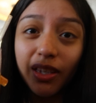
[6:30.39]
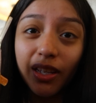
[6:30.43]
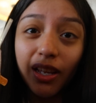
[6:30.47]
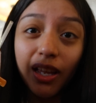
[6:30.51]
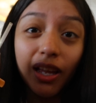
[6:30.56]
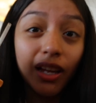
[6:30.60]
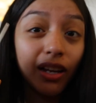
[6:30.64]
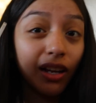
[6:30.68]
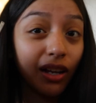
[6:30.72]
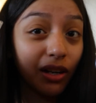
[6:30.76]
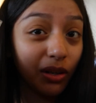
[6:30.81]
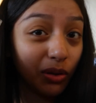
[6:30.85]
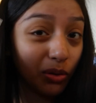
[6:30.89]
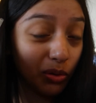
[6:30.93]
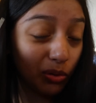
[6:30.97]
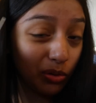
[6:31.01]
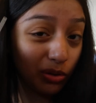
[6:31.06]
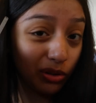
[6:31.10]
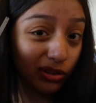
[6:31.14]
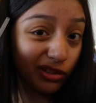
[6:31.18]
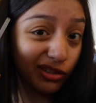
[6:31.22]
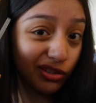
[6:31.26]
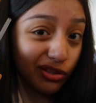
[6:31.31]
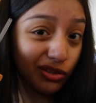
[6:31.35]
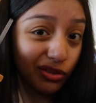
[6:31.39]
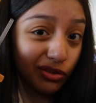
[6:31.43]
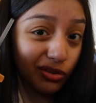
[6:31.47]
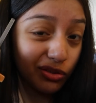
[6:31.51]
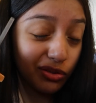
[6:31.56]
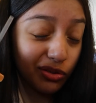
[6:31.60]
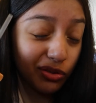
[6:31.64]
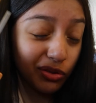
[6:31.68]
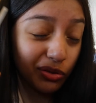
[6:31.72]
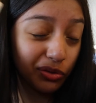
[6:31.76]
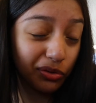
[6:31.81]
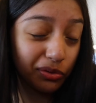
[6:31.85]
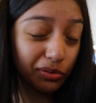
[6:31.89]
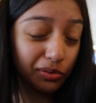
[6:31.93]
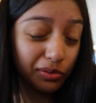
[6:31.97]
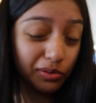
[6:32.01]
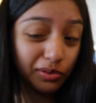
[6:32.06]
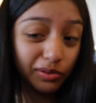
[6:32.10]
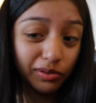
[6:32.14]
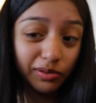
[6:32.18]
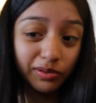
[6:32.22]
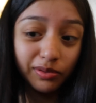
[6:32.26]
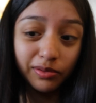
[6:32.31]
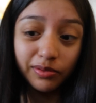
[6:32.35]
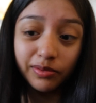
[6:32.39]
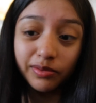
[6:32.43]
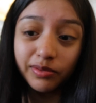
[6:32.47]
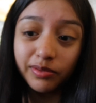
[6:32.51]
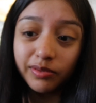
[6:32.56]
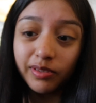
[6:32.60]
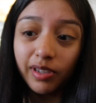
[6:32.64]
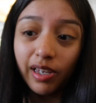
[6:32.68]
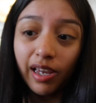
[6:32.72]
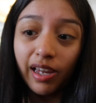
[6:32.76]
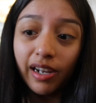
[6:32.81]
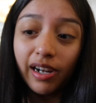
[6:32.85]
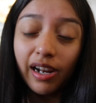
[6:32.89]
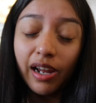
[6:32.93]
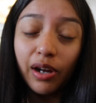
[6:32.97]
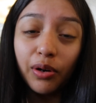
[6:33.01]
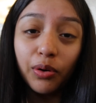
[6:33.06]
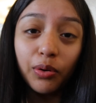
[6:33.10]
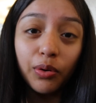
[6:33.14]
We got orange juice. And I